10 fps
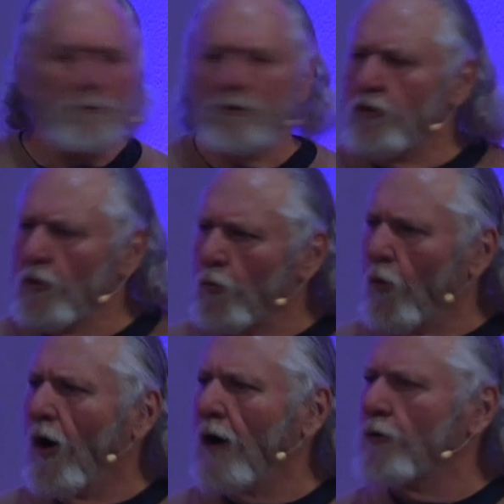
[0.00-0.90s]
Do you
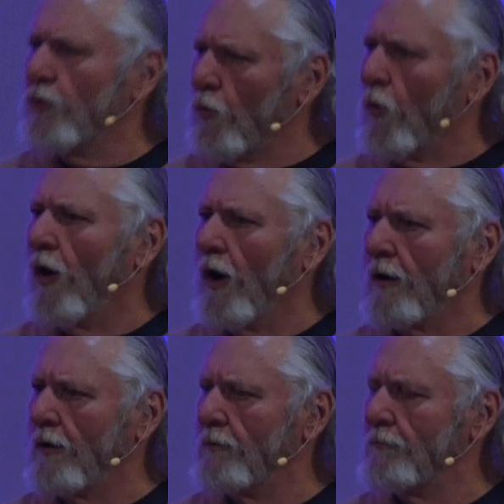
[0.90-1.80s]
walk the
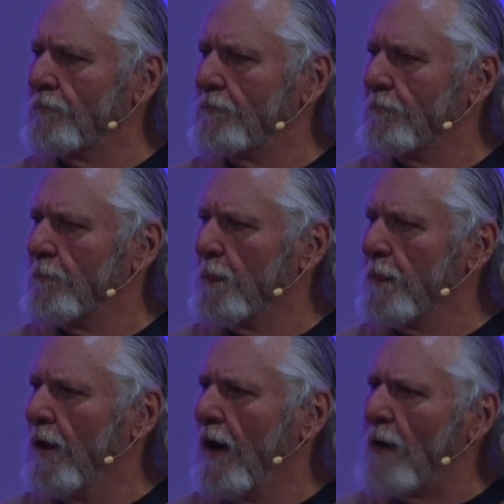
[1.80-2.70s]
walk?
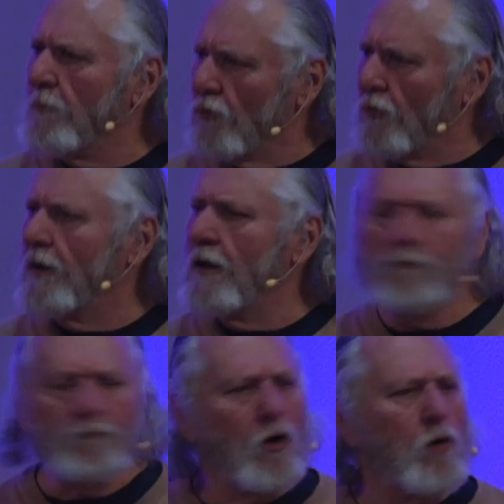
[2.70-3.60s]
I'm looking
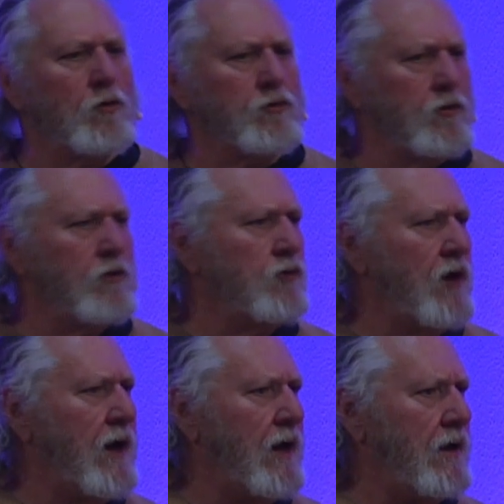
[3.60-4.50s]
forward to the
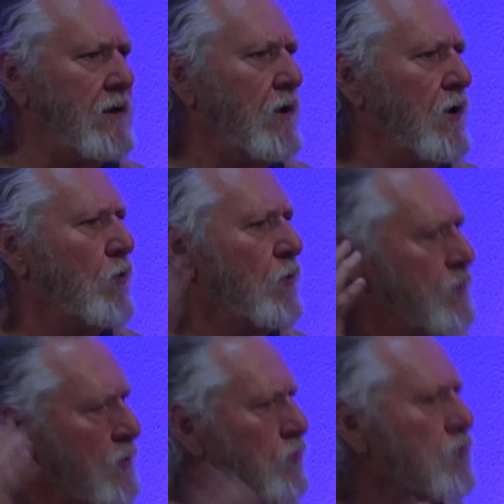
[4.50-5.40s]
day when
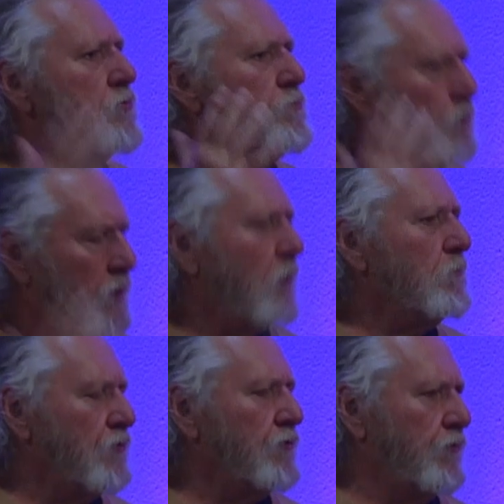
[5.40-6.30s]
the groom
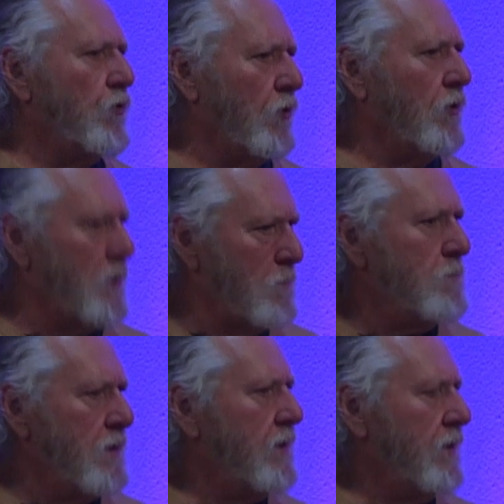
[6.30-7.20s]
comes for
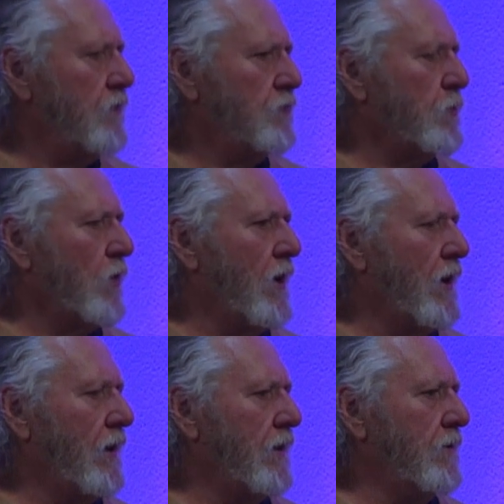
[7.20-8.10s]
me, his
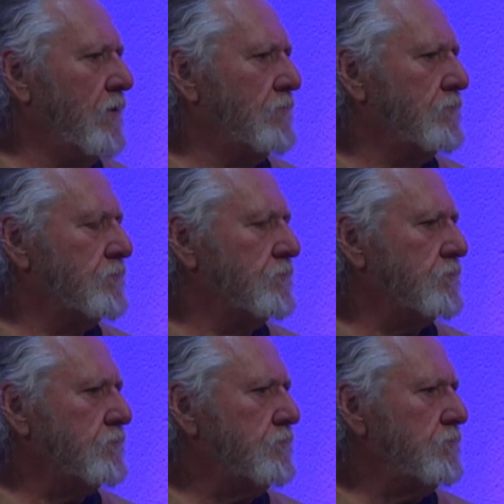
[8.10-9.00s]
bride.
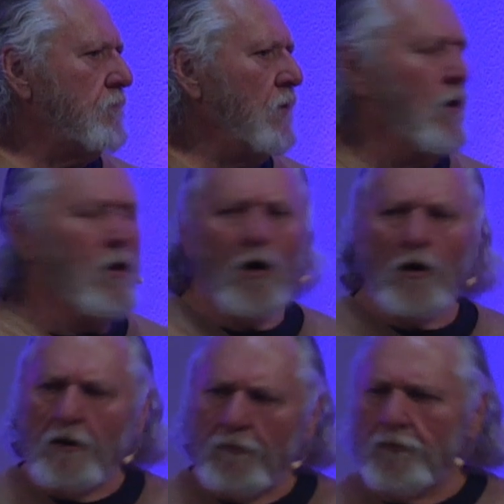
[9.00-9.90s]
Are
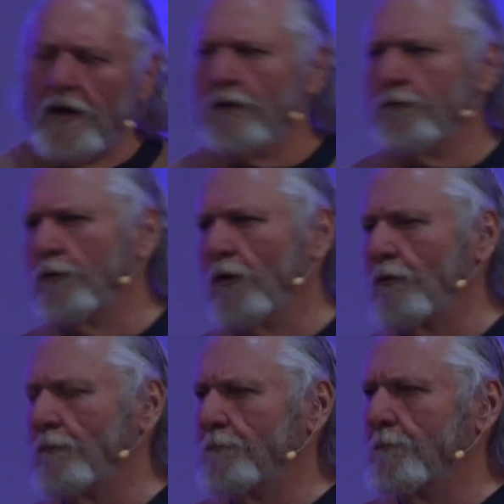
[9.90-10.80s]
you faithful?